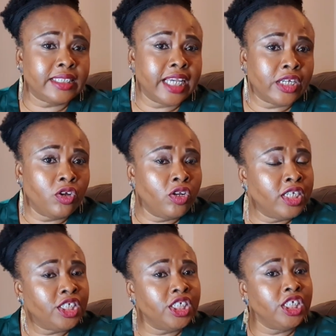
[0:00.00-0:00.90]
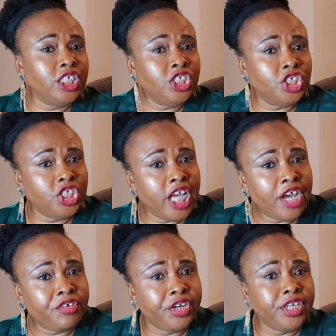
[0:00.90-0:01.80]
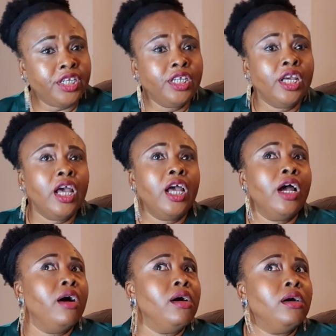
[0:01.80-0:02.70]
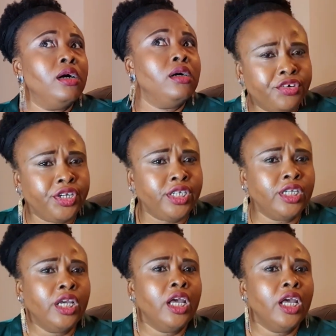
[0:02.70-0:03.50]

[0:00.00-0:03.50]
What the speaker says: technology, engineering, and